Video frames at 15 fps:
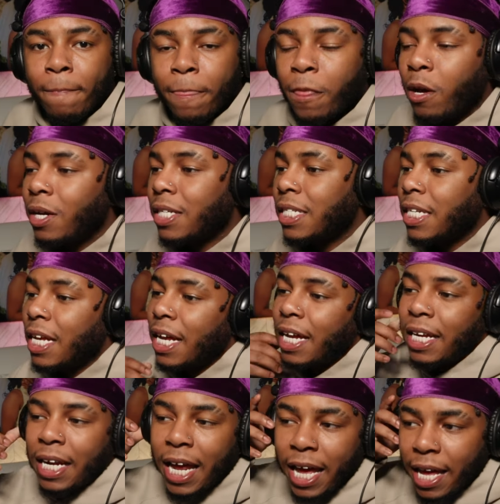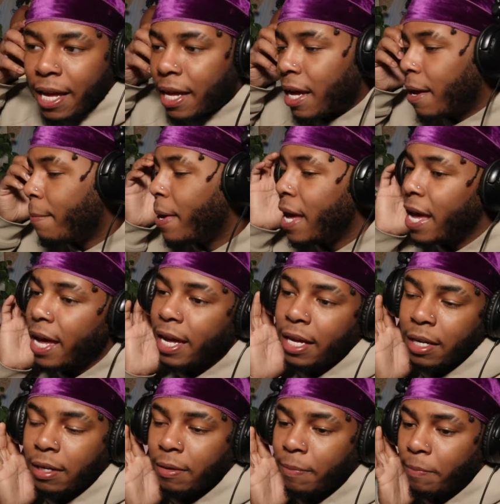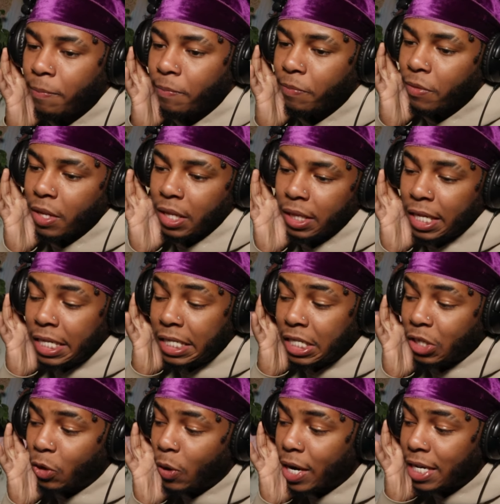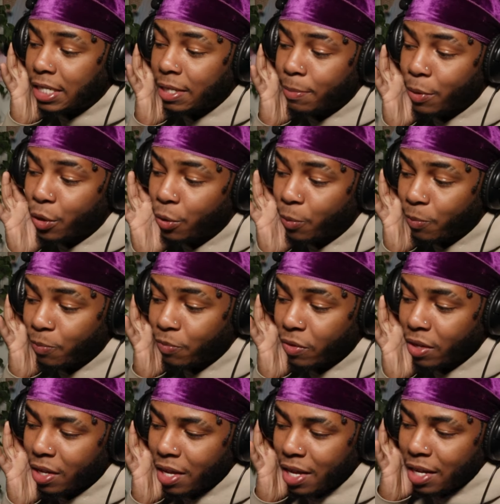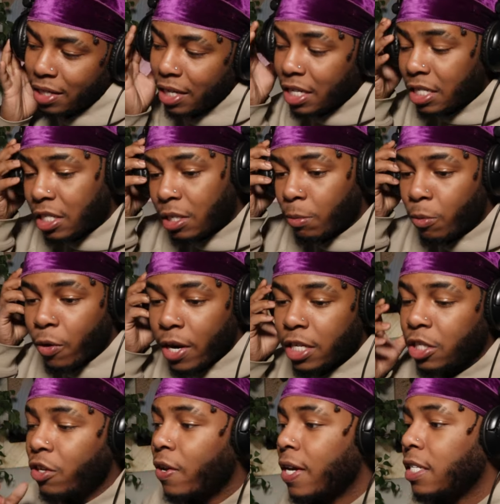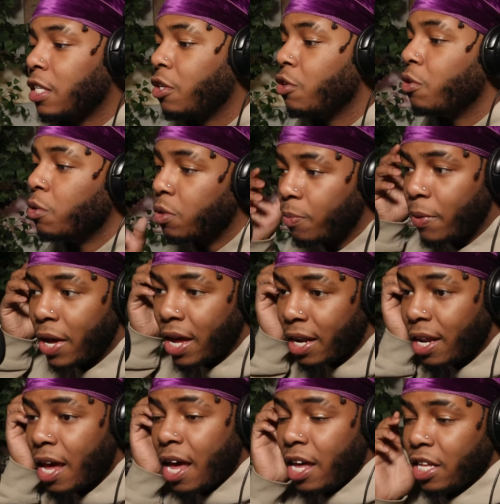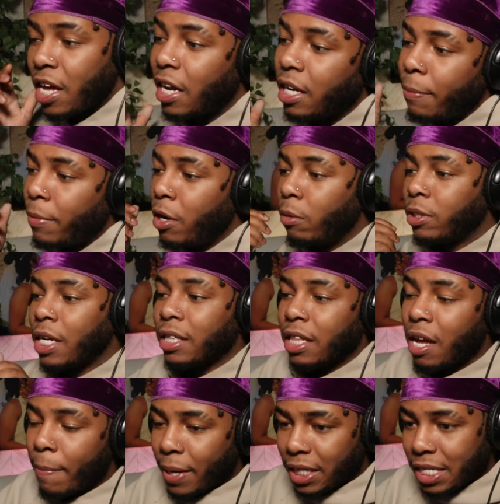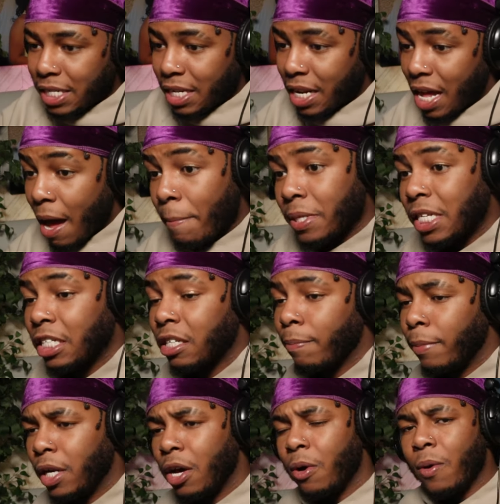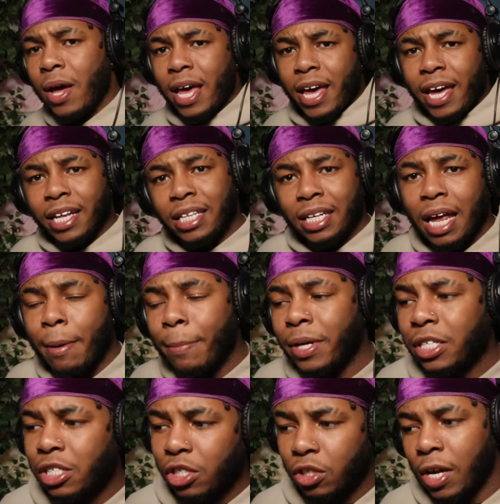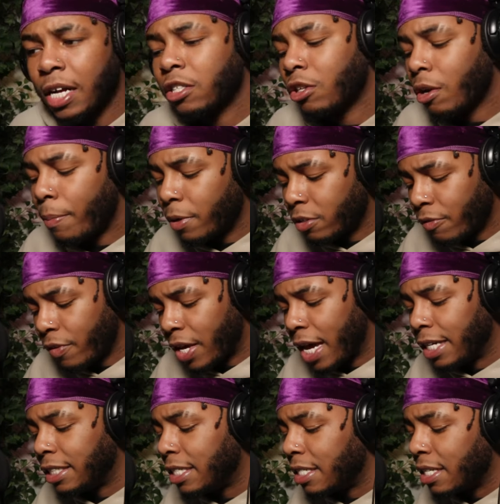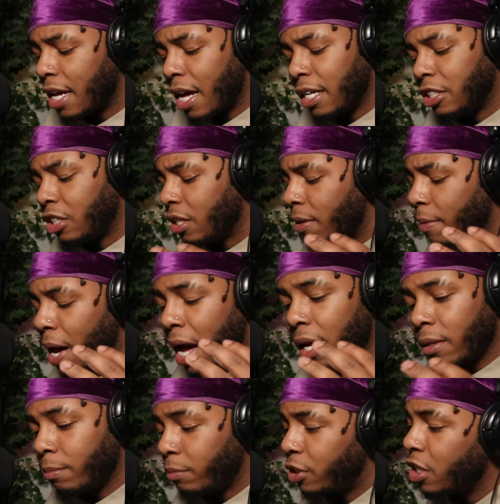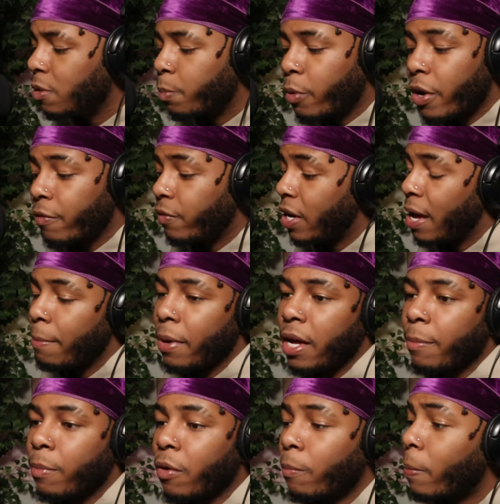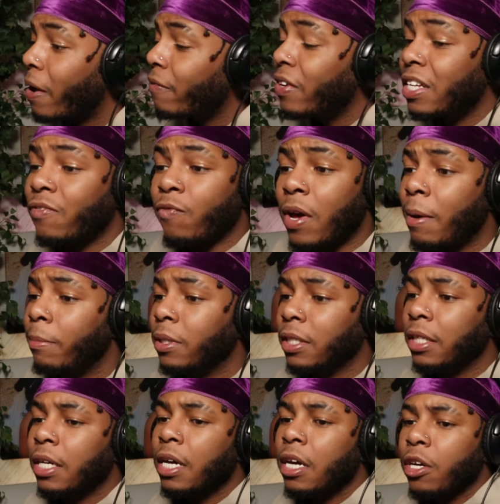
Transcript: You know what I'm saying? Like, man, this is crazy, bro. This is some crazy, crazy news, man. Y'all let me know what y'all think about this in the comment section below. Hit the like button, subscribe, turn on post notifications. Just pray for that man, bro. Pray for his family.